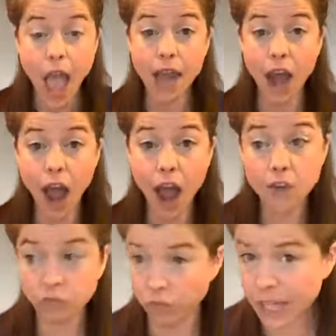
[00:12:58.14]
And
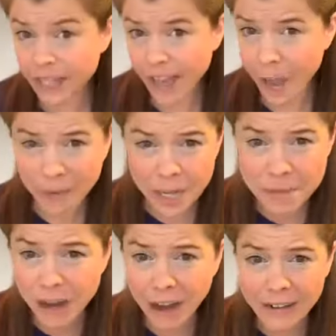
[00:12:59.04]
really, I'm going
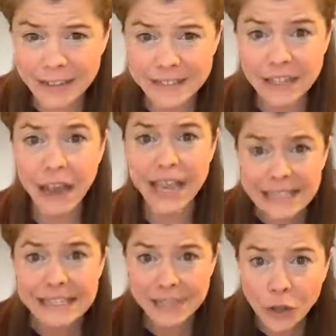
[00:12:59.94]
to be honest,
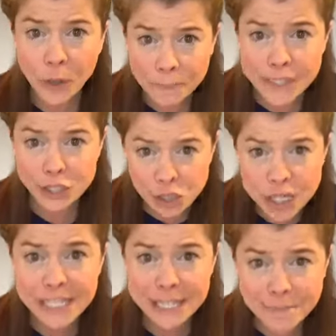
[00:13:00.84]
it's still a
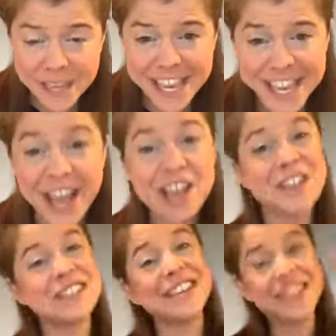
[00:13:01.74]
mystery to me.
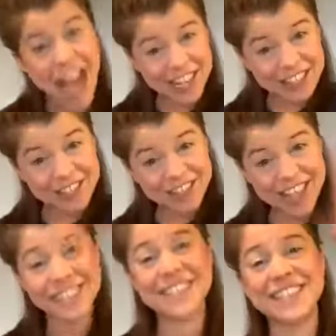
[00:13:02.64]
So you got to tune
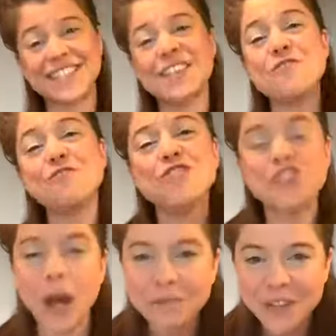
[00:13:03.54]
in to see who
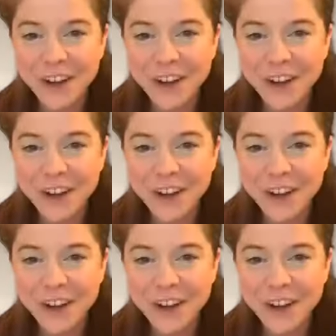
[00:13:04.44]
jumps